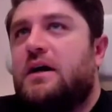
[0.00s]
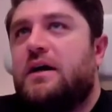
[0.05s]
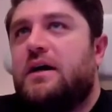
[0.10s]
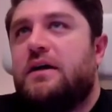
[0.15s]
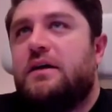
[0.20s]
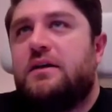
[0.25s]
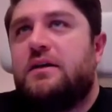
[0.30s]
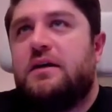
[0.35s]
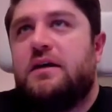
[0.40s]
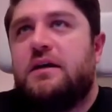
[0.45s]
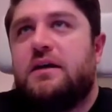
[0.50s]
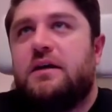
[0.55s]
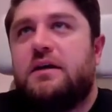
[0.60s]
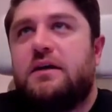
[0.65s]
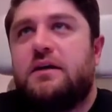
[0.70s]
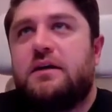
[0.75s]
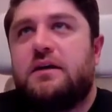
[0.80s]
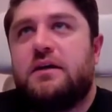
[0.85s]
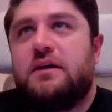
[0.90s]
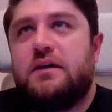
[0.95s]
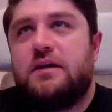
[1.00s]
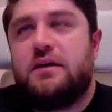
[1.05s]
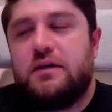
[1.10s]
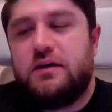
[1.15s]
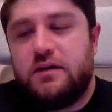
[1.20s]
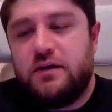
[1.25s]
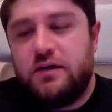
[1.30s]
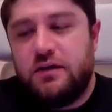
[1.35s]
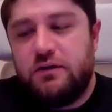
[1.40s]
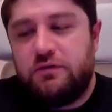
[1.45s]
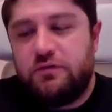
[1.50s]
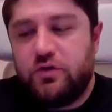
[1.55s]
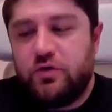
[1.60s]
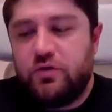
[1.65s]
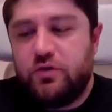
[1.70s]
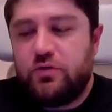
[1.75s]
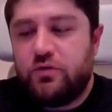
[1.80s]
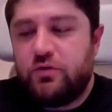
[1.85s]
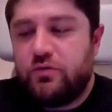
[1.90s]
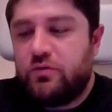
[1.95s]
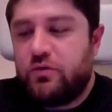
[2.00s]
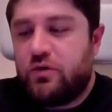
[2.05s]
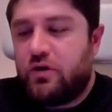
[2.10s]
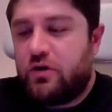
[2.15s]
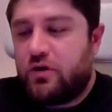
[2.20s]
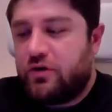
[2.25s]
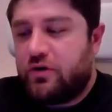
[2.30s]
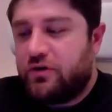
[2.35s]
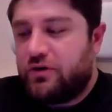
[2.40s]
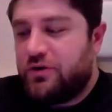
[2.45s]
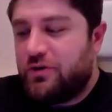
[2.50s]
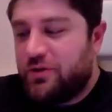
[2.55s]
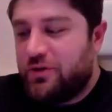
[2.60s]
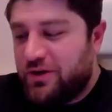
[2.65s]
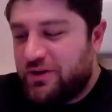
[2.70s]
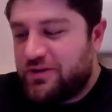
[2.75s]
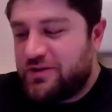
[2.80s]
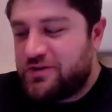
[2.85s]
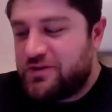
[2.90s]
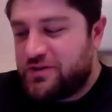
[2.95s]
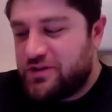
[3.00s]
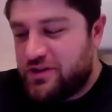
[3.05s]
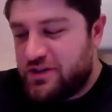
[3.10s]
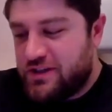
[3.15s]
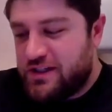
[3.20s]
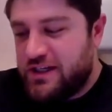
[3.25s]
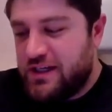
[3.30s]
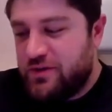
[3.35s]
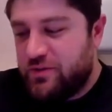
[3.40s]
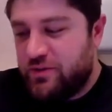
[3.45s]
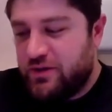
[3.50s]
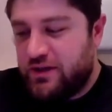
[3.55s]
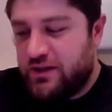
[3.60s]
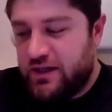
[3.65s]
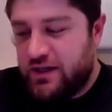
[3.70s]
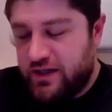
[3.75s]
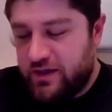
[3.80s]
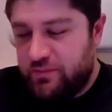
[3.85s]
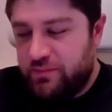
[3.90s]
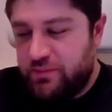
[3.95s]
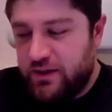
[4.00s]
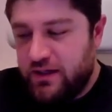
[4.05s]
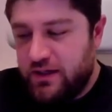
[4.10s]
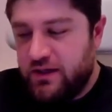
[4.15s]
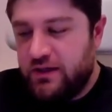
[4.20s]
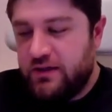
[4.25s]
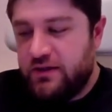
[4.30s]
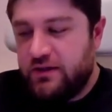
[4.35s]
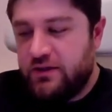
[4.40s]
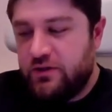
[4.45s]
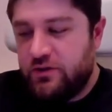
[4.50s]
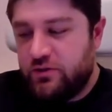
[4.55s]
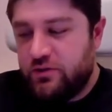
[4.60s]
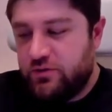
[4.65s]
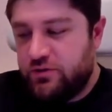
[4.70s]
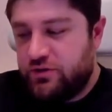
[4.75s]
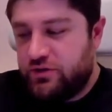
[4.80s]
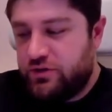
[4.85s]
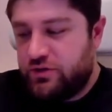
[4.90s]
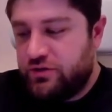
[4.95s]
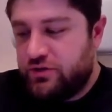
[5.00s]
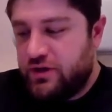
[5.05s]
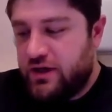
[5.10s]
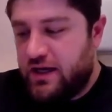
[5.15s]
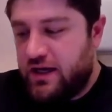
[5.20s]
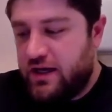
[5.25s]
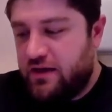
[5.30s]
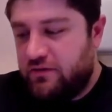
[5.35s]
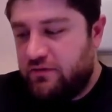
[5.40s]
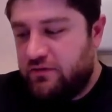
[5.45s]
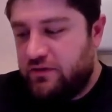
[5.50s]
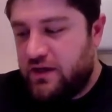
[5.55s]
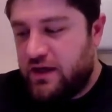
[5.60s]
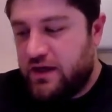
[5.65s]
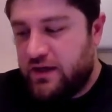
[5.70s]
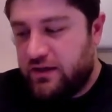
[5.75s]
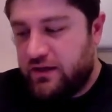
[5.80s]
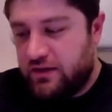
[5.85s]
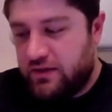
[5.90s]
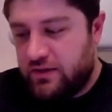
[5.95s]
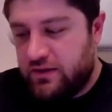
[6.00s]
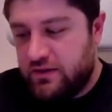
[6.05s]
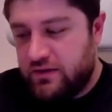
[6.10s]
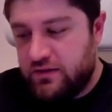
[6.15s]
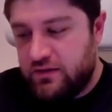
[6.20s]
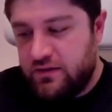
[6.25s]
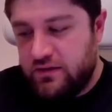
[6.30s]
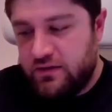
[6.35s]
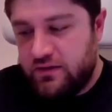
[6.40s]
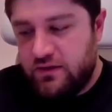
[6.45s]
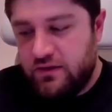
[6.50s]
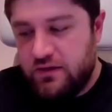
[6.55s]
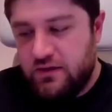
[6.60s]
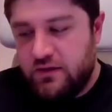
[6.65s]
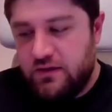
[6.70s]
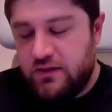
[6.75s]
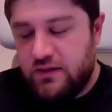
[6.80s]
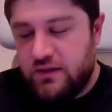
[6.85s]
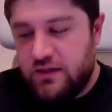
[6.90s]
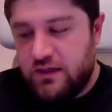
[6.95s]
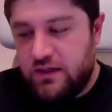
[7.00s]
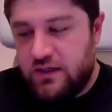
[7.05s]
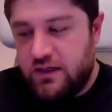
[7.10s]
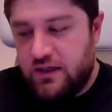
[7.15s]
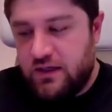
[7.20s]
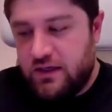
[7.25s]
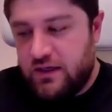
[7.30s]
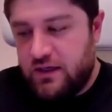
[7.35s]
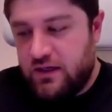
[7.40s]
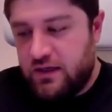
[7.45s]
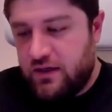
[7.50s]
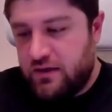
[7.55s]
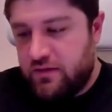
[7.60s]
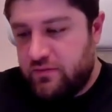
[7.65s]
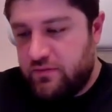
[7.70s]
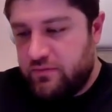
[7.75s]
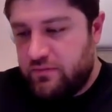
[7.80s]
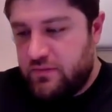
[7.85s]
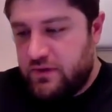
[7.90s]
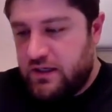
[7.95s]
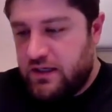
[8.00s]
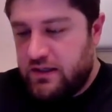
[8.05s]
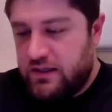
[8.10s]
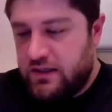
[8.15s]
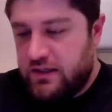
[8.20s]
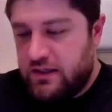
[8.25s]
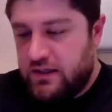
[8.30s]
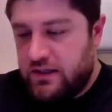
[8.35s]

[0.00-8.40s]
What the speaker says: I think if you are going to succeed with KDP, you should have like uh, a